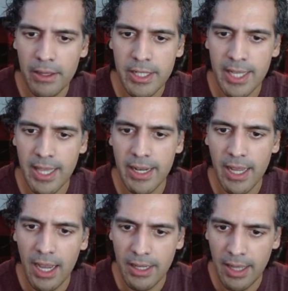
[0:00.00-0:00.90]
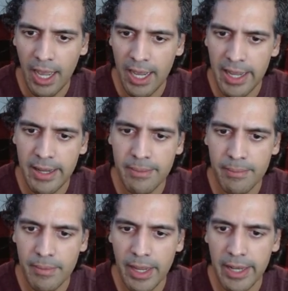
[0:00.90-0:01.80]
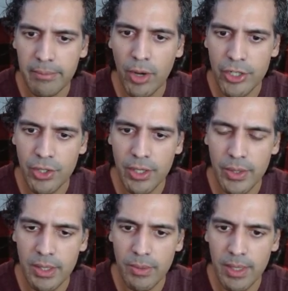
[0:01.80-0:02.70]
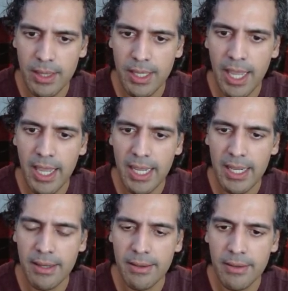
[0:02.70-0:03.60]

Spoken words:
take that I and modulo it with k,